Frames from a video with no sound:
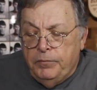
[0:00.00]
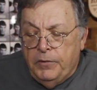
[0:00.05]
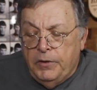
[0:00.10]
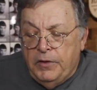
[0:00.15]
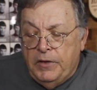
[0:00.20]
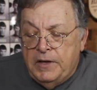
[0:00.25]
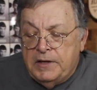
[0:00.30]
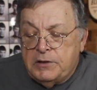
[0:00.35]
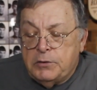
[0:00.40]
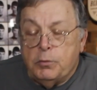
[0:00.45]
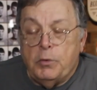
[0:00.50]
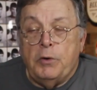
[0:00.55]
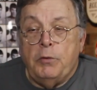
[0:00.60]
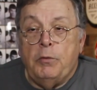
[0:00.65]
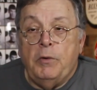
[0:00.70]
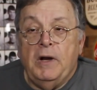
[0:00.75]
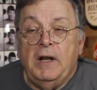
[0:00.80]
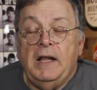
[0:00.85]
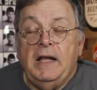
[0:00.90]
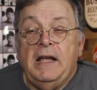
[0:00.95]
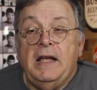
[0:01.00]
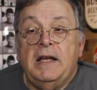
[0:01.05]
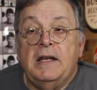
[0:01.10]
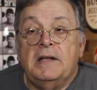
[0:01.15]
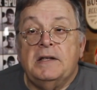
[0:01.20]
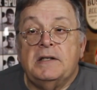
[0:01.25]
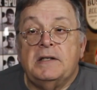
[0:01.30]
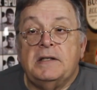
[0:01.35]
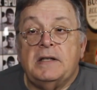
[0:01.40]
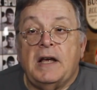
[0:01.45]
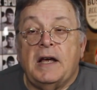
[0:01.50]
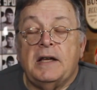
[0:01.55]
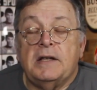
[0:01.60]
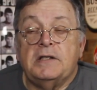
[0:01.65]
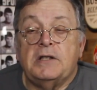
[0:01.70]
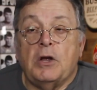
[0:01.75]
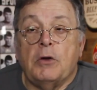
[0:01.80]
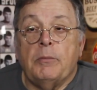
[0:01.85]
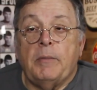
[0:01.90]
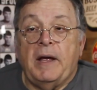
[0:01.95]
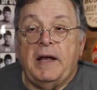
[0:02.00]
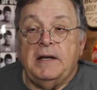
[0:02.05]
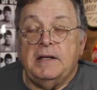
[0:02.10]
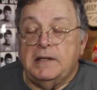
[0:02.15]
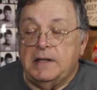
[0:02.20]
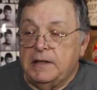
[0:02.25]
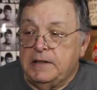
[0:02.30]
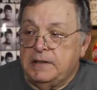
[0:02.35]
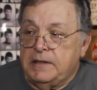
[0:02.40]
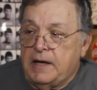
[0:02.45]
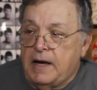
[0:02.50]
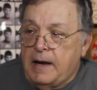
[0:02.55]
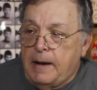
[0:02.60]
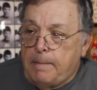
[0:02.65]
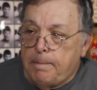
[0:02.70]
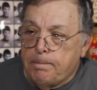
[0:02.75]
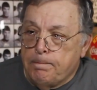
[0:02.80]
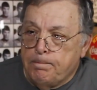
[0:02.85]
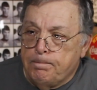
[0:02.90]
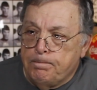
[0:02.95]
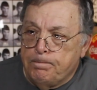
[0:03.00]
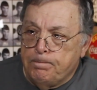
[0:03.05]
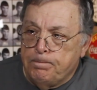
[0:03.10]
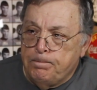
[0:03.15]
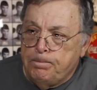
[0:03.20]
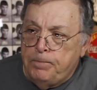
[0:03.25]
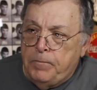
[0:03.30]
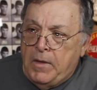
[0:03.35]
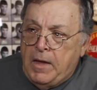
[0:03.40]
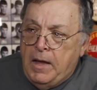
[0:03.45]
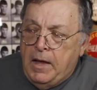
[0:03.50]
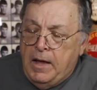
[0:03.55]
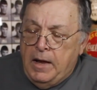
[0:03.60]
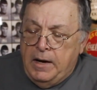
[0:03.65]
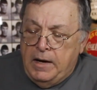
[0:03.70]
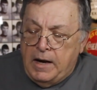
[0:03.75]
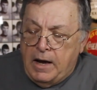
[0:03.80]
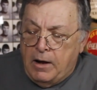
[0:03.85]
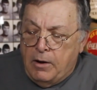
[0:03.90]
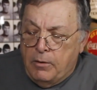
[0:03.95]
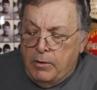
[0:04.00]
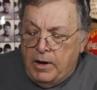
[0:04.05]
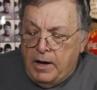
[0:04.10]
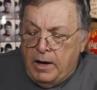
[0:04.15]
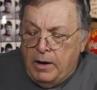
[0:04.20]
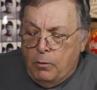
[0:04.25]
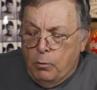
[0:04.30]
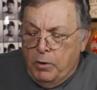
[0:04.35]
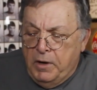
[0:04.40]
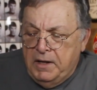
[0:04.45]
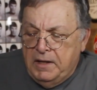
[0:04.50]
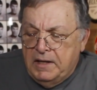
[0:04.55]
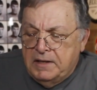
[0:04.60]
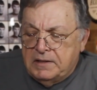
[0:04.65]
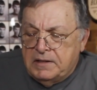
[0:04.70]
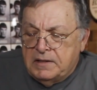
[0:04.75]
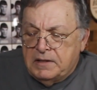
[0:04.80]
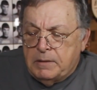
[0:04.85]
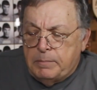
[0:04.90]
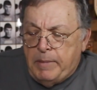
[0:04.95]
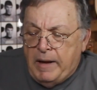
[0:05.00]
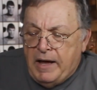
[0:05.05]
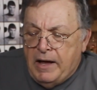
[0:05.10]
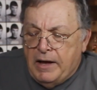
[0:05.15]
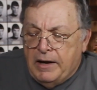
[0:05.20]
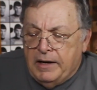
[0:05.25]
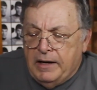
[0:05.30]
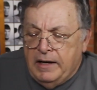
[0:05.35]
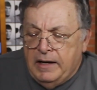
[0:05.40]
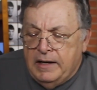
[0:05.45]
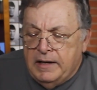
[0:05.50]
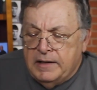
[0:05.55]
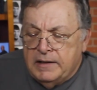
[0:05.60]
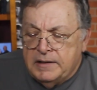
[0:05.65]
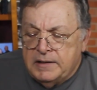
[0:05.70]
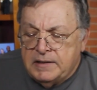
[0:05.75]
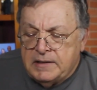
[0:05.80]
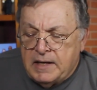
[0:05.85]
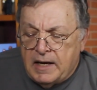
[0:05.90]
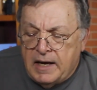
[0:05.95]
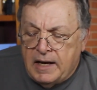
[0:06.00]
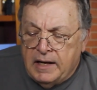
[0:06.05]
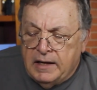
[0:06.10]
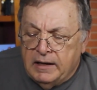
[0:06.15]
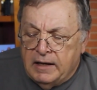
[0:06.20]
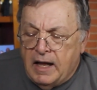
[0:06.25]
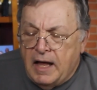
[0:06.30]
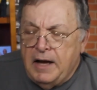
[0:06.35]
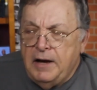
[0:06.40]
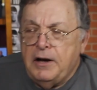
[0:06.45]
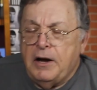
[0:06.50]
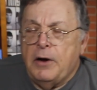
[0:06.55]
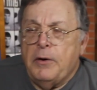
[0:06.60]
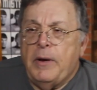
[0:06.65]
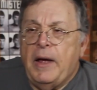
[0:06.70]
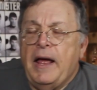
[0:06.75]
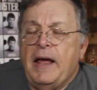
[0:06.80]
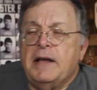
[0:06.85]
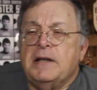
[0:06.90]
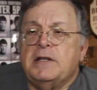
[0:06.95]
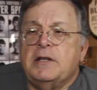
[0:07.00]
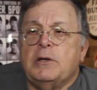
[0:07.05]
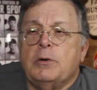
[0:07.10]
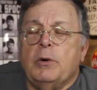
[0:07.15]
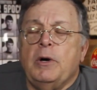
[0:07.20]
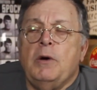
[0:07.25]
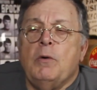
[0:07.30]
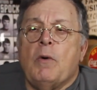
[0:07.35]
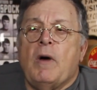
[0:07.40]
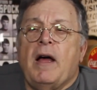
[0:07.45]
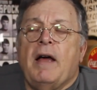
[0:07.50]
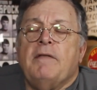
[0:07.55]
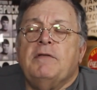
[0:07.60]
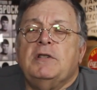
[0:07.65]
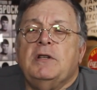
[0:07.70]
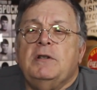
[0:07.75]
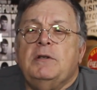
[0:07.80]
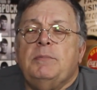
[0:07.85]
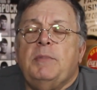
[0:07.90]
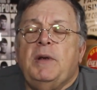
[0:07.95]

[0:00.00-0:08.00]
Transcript: this one really is Soulmates this time. Now, what this is about is Londo has three wives. He's